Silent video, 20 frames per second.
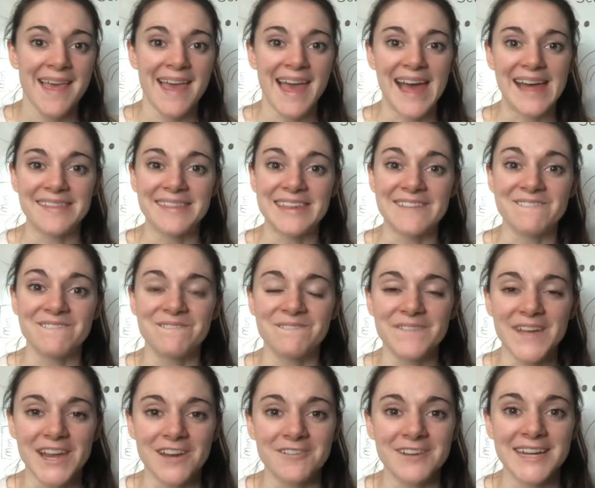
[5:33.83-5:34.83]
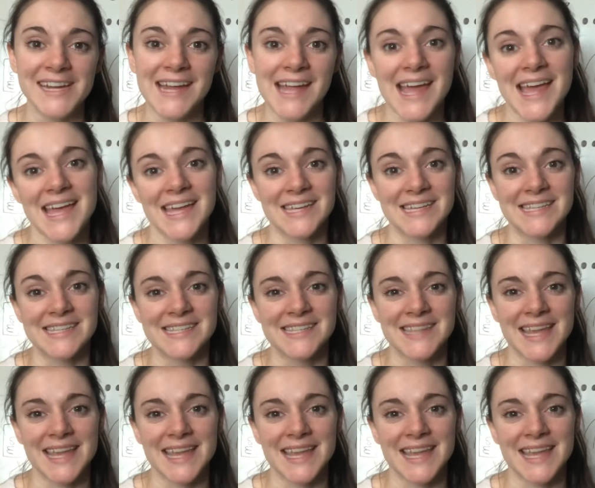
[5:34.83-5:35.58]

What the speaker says: at the very end,